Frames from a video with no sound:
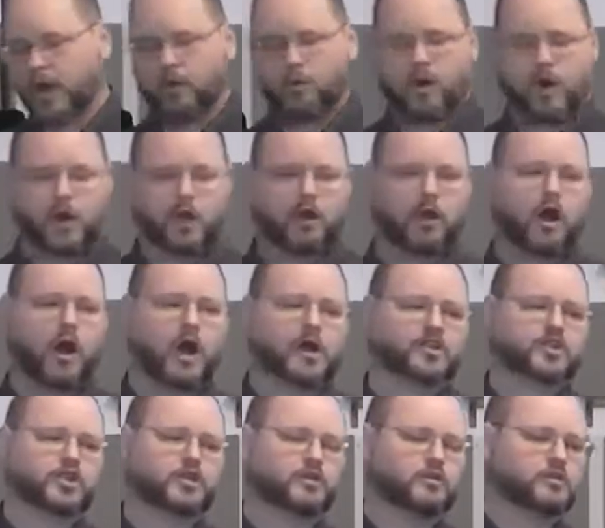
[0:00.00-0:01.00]
I want to
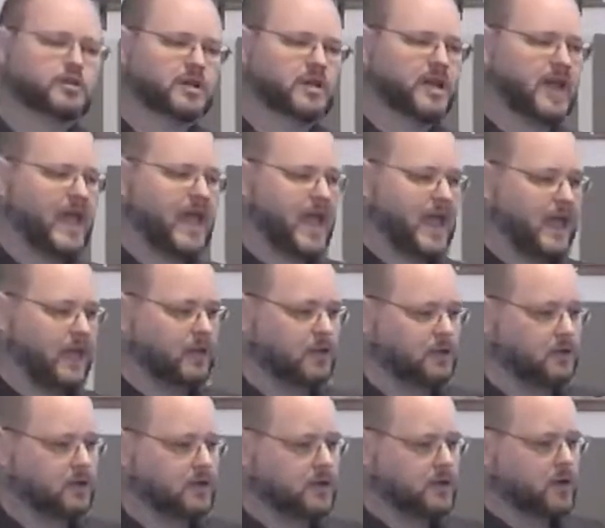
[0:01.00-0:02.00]
caution you today
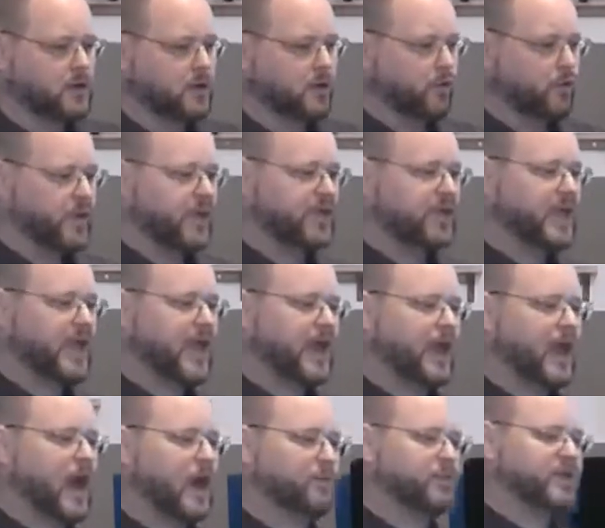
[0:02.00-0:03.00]
we
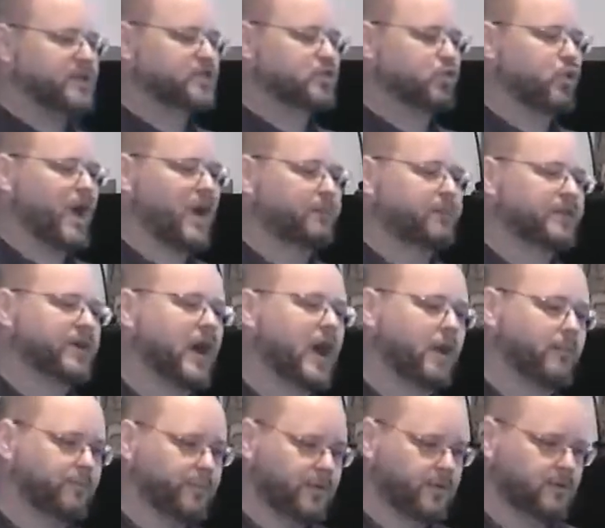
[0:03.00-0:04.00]
cannot be swept
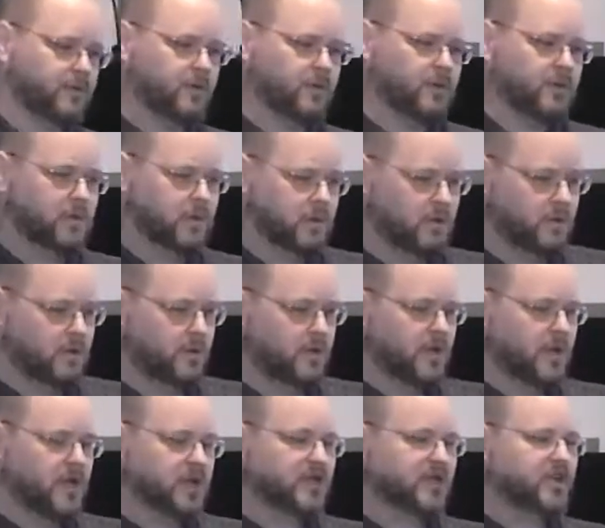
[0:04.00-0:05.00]
up
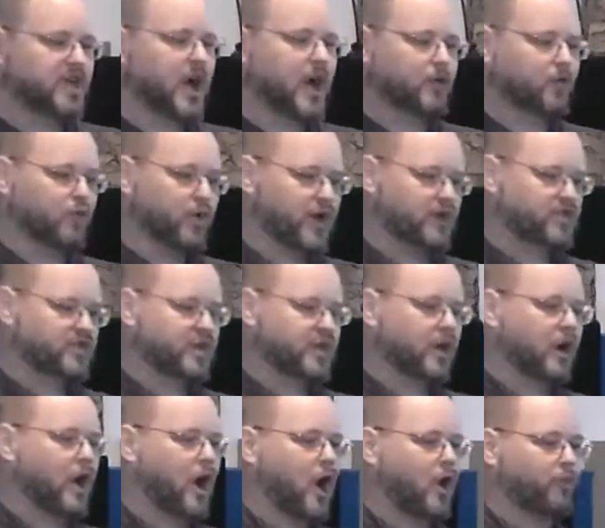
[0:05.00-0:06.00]
in
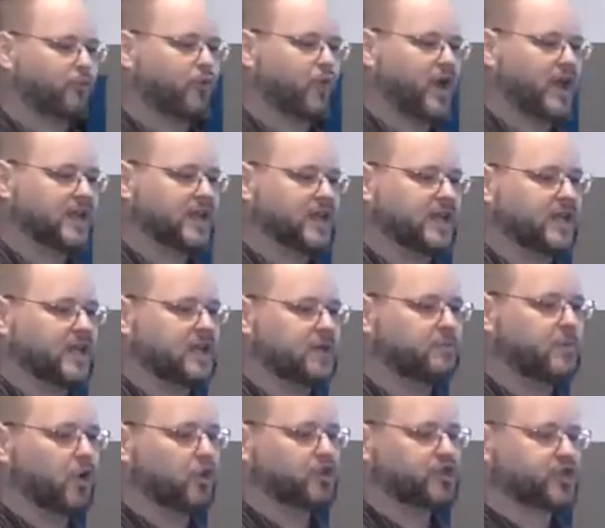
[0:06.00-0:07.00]
gut-wrenching, heartbreaking,
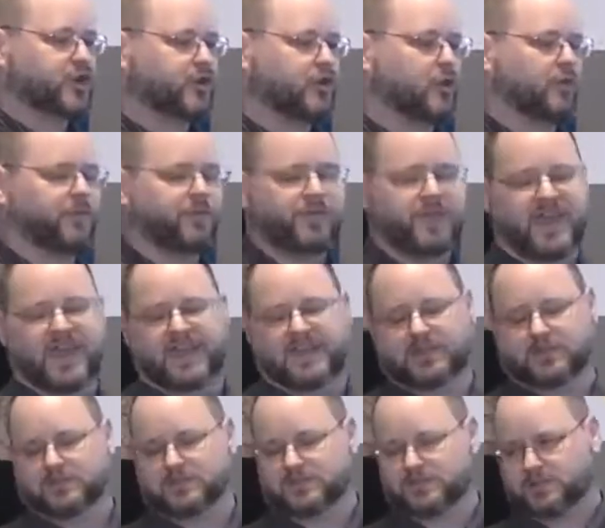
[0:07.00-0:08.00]
emotional
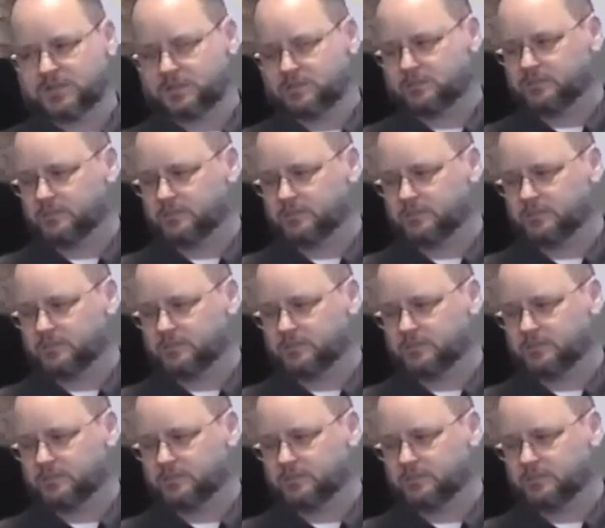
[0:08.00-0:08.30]
things.